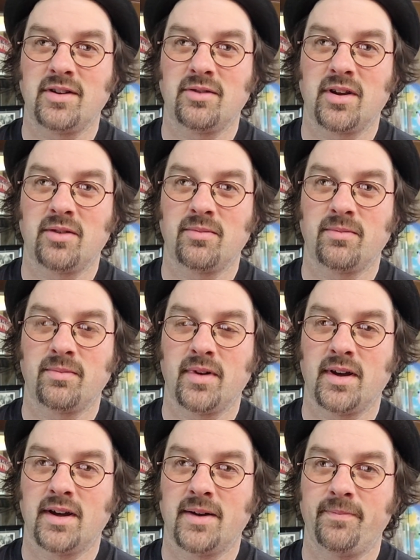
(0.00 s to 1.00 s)
And
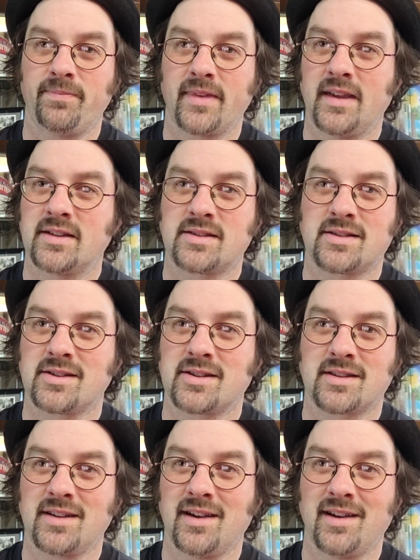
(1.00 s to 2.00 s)
it's
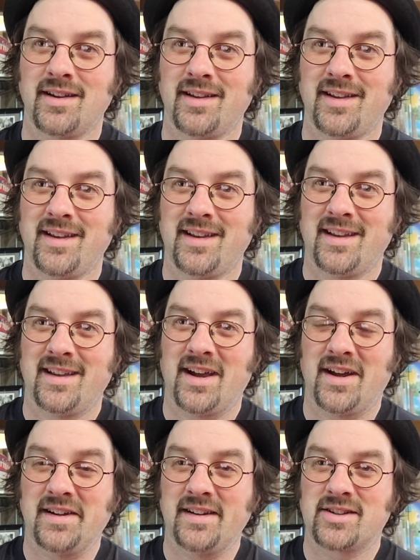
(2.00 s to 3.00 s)
just
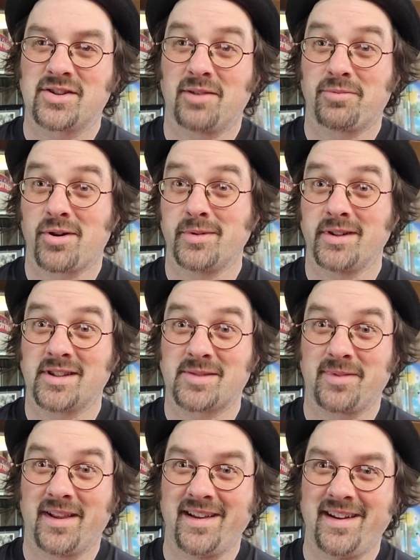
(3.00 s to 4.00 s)
it's on permanent
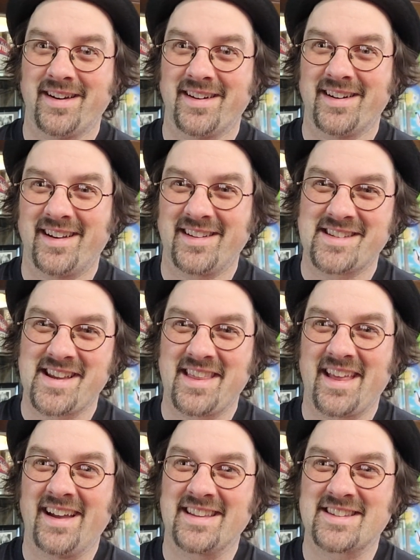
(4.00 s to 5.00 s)
display here, I'll say
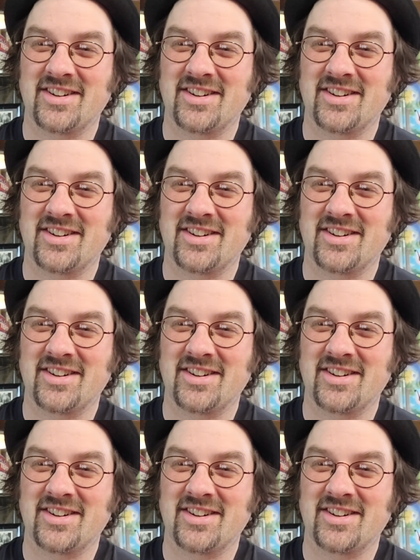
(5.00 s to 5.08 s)
that.